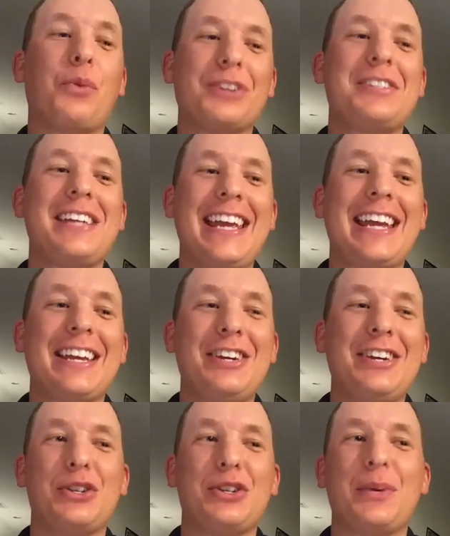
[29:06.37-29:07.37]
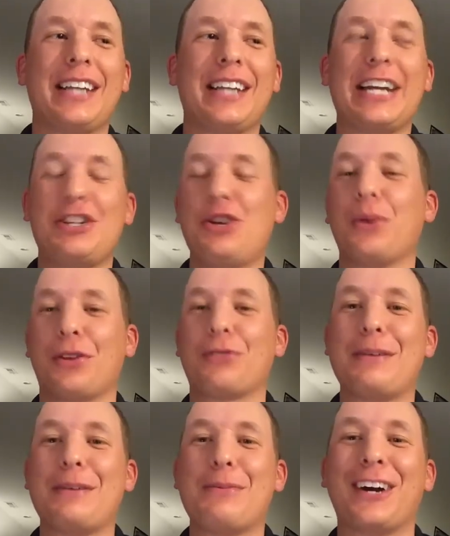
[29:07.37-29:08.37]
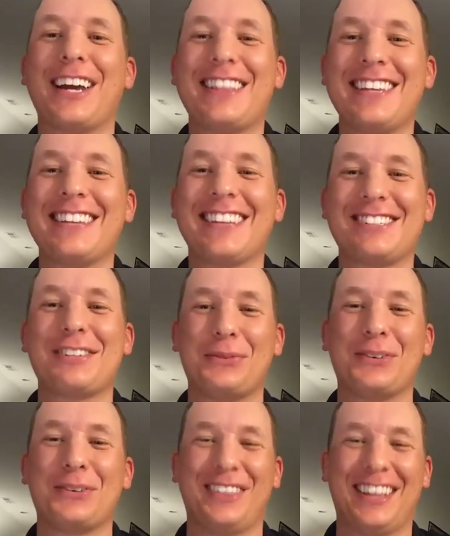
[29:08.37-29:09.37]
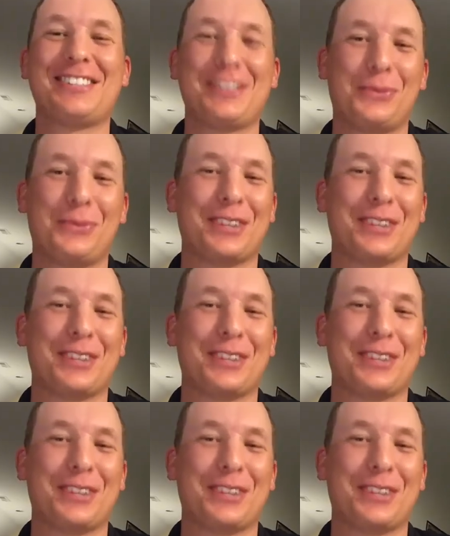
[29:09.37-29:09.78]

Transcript: thing he can do is win like 2 or 3 more. I think that's the worst